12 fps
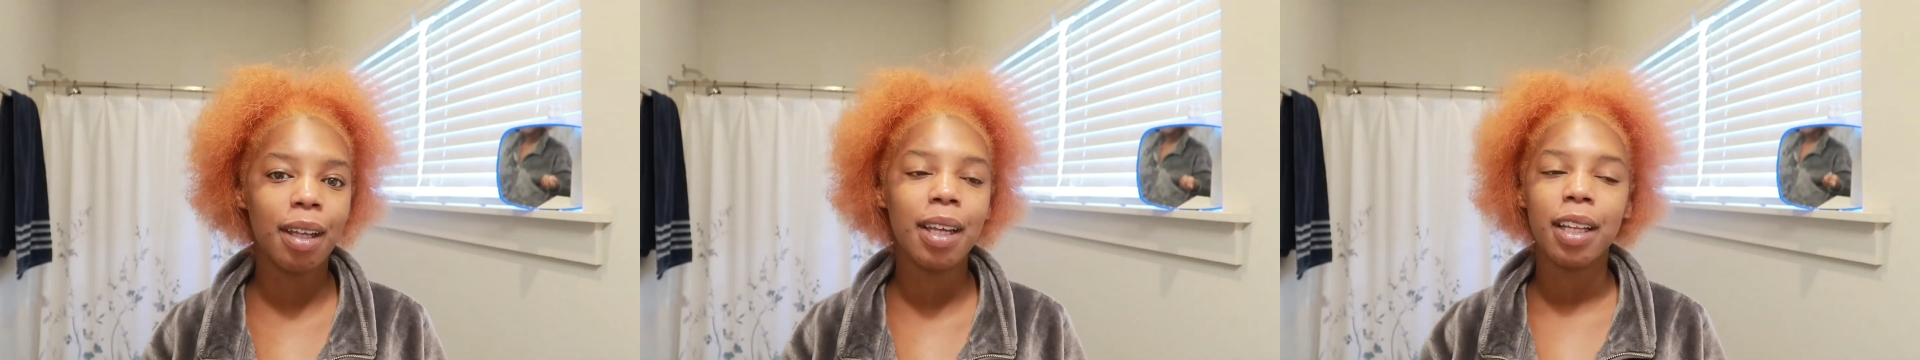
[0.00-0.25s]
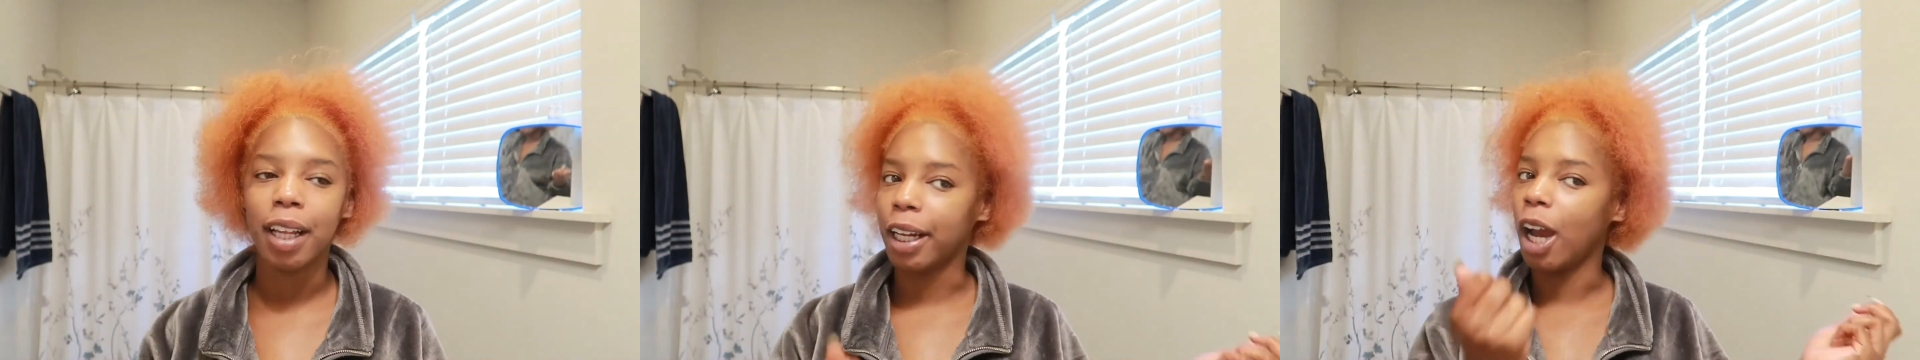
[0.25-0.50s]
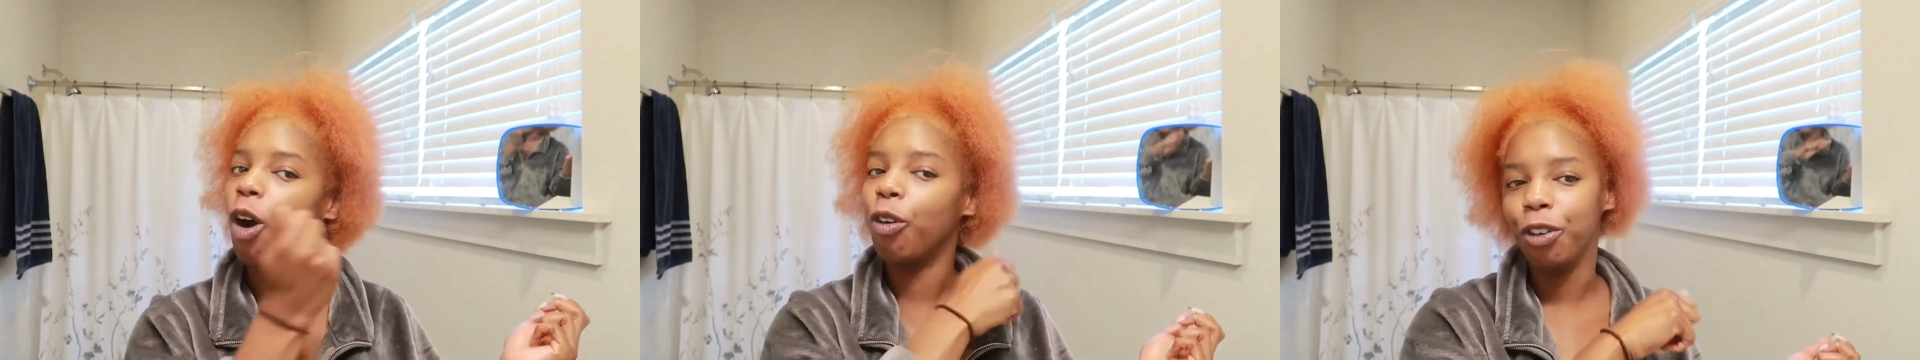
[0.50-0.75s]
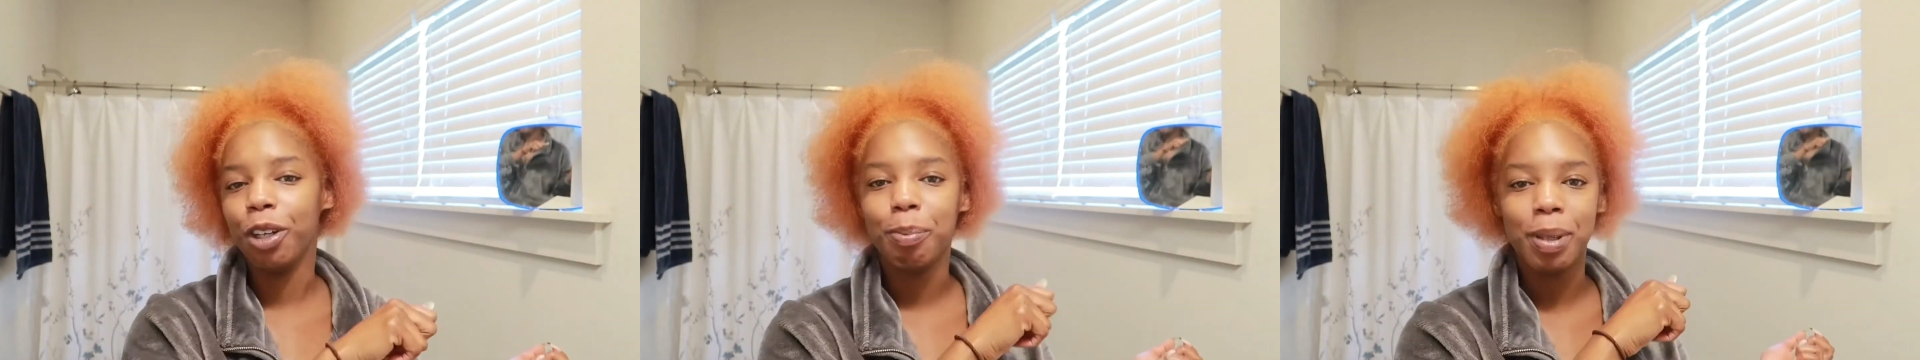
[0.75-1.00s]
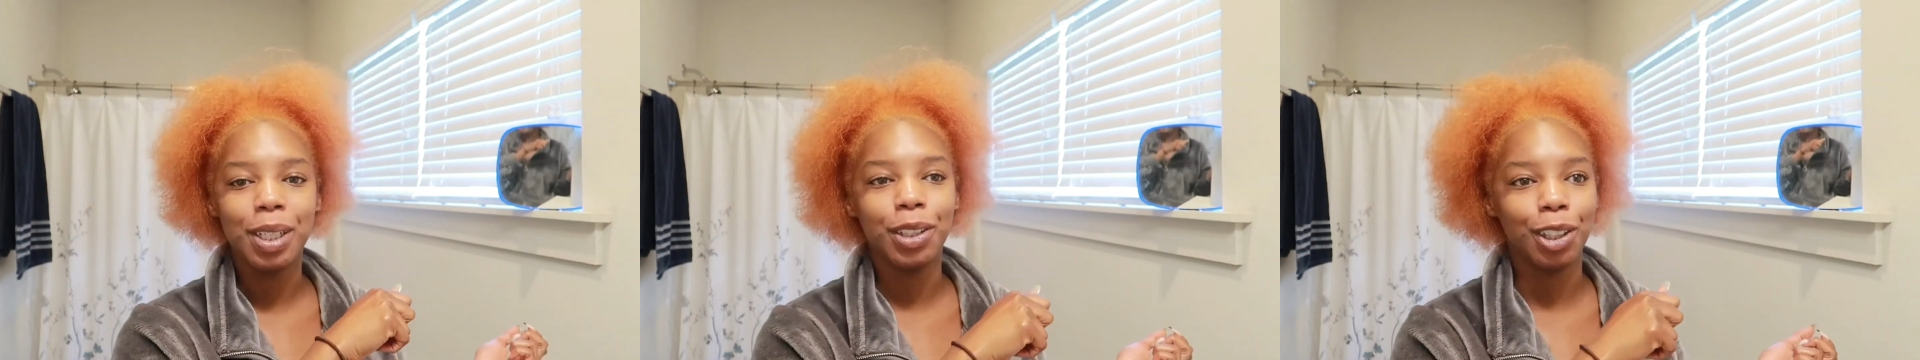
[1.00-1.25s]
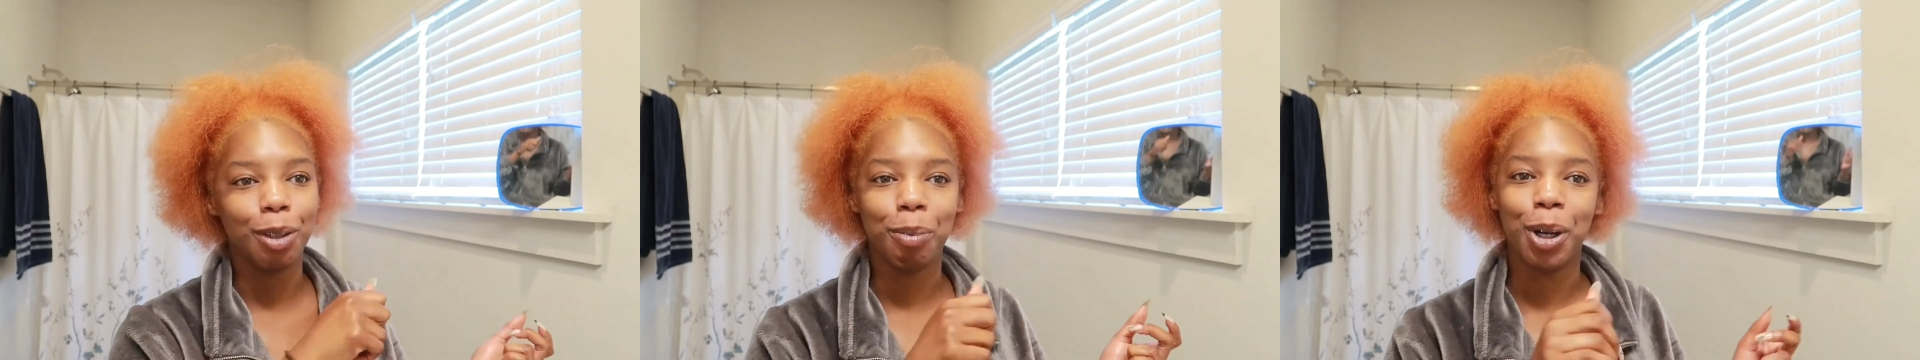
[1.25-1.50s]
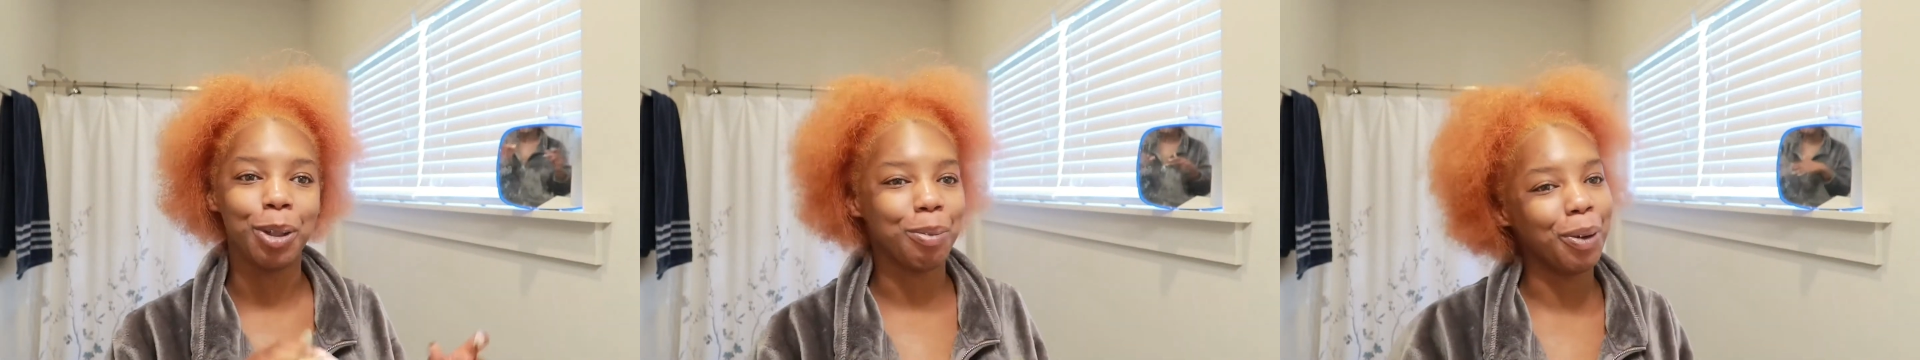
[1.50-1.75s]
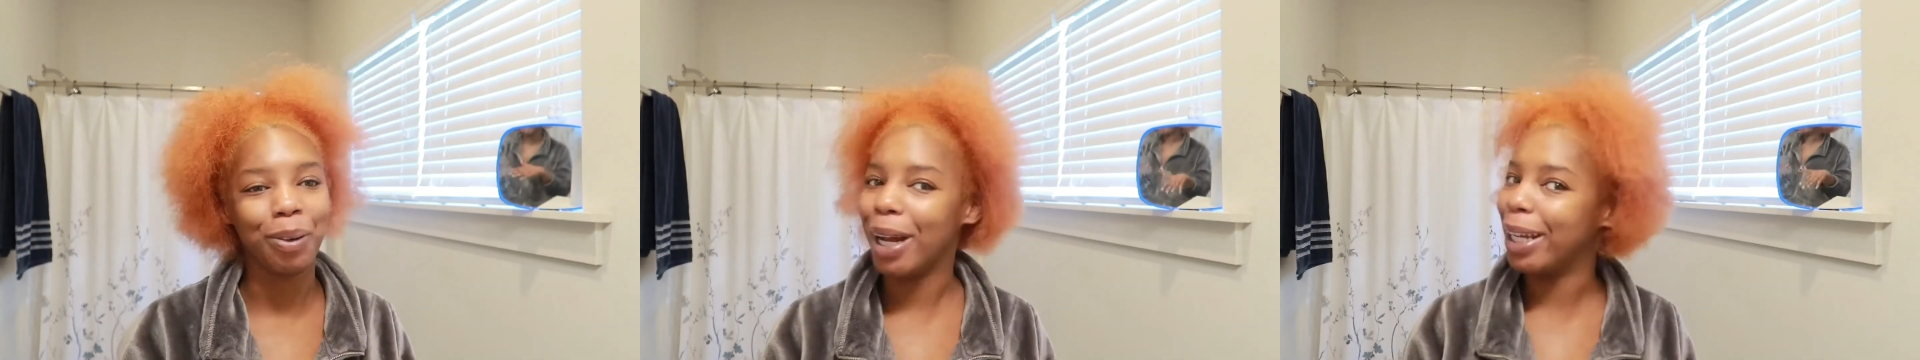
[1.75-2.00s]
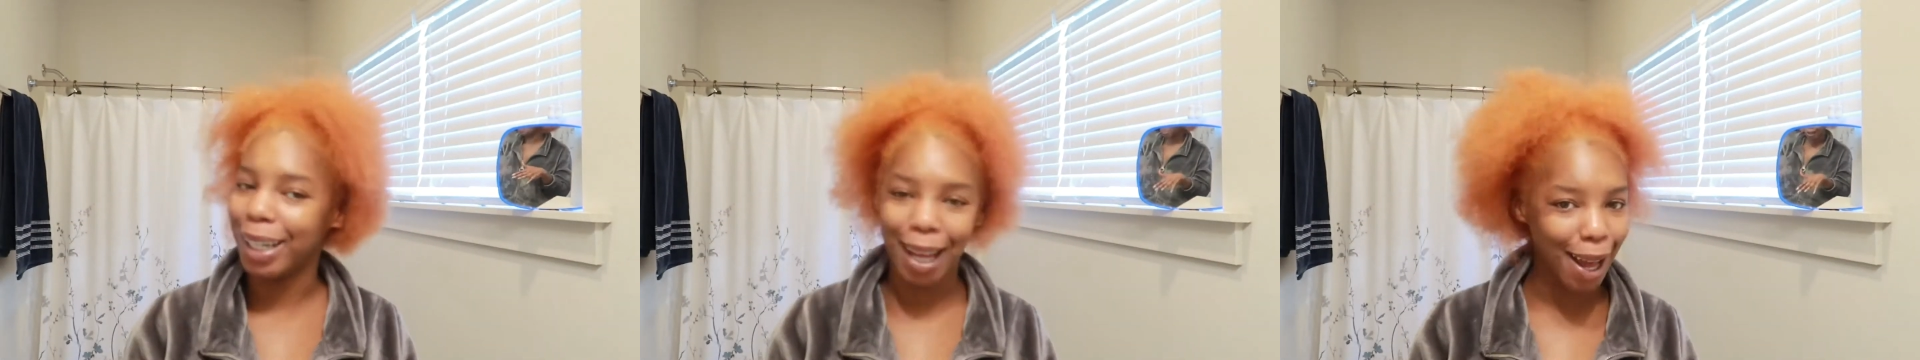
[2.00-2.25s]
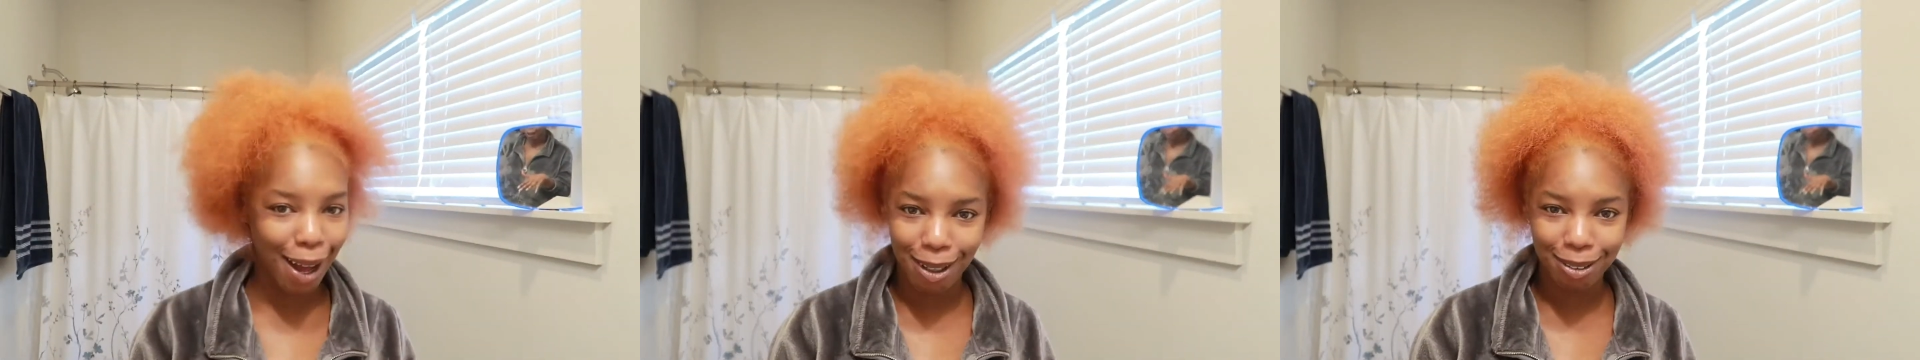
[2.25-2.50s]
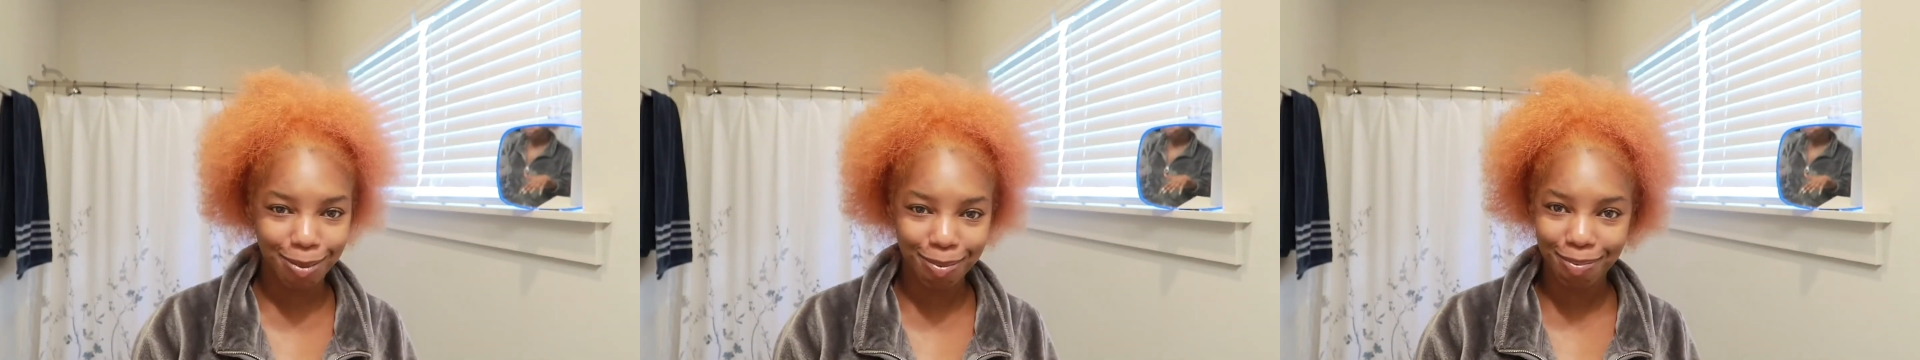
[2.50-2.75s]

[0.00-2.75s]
Like I'll re-bleach in a month, but right now,